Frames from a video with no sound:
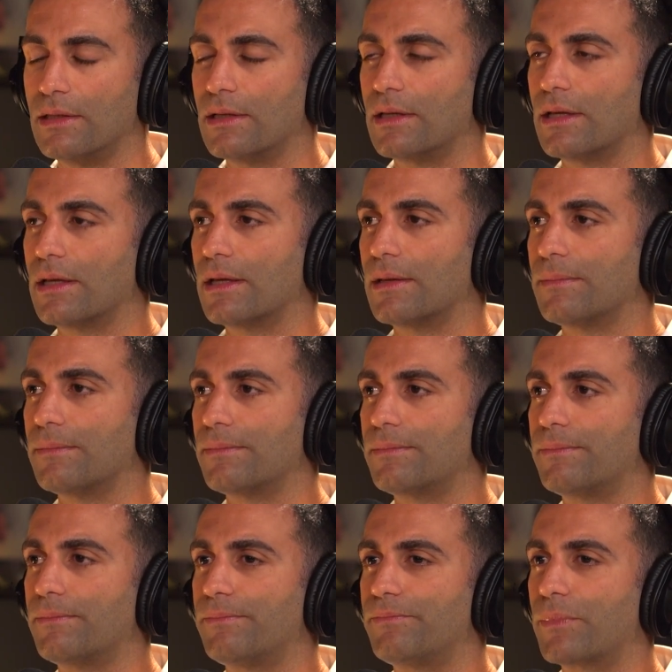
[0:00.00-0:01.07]

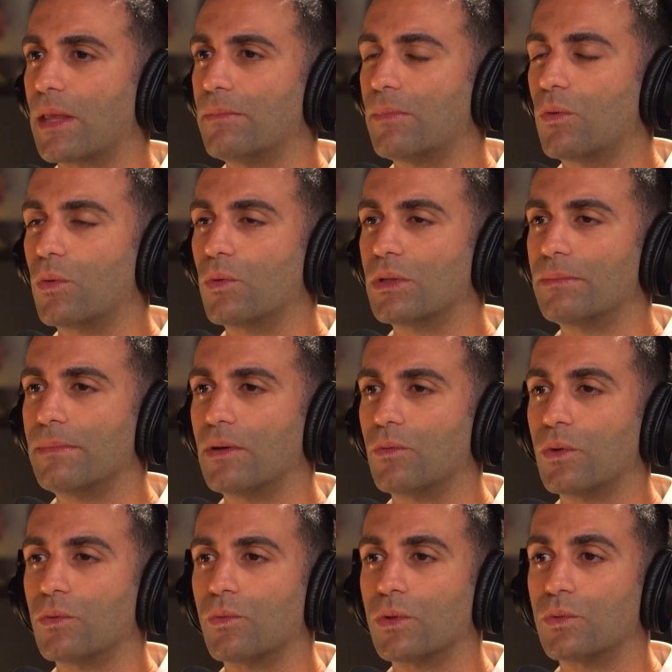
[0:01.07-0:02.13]
But we want to
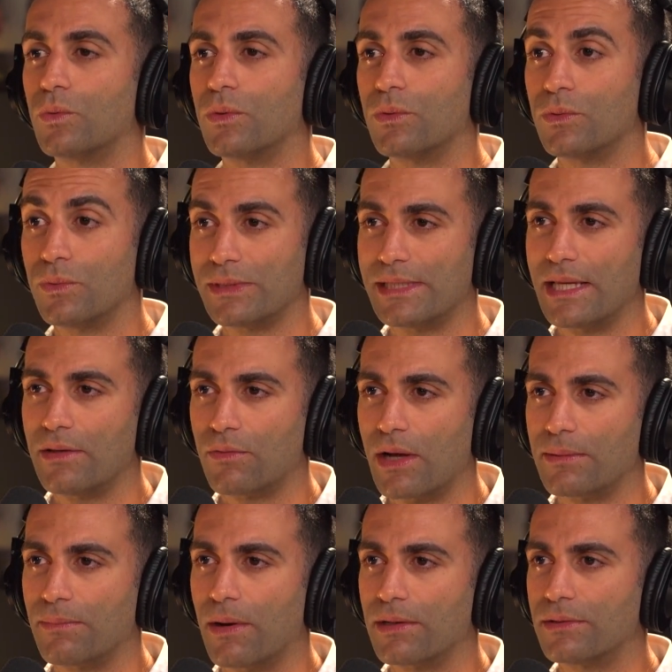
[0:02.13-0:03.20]
when we say
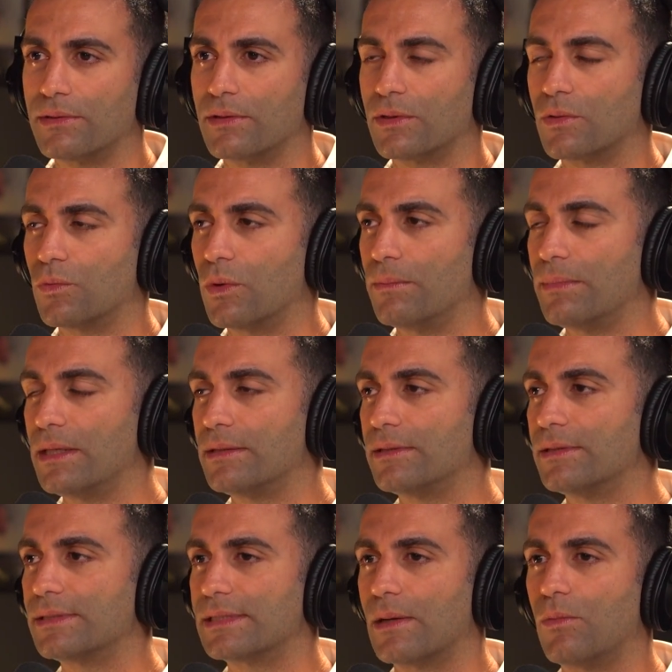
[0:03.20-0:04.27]
right partner, we mean
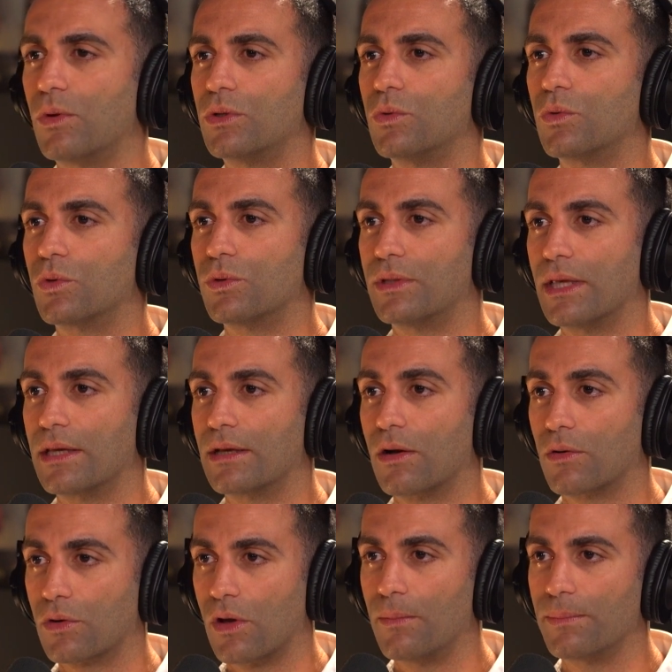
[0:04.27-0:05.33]
someone who could take our
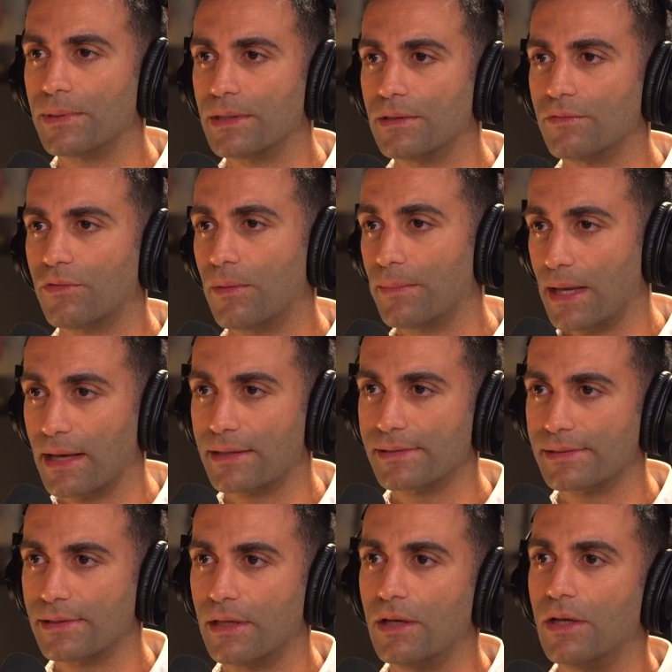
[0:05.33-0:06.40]
company from
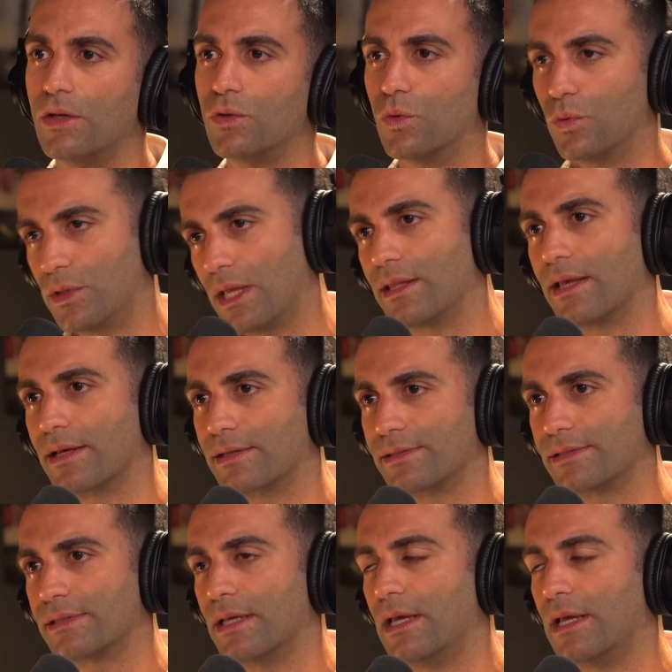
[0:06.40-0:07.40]
X to 10X.